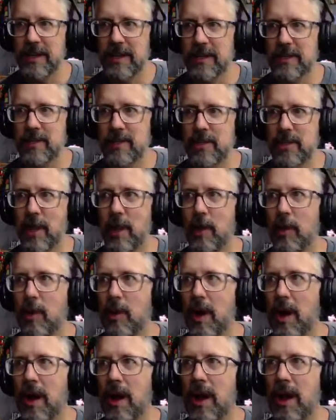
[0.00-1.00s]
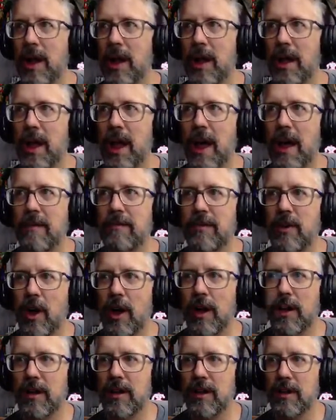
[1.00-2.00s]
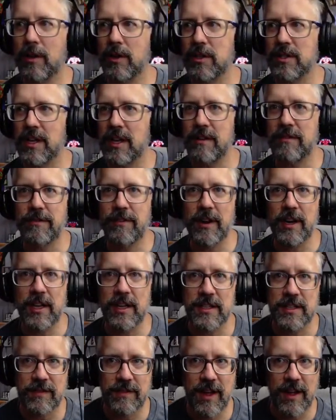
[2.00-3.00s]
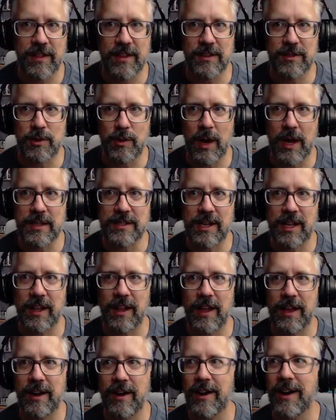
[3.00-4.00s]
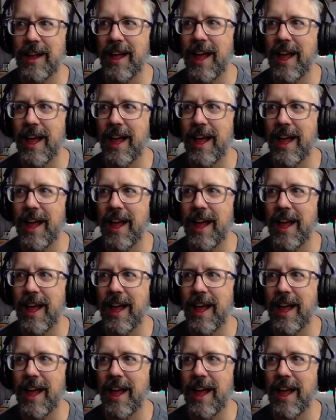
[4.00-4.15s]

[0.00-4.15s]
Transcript: So I've got, it looks kind of funny because I've got this grass collider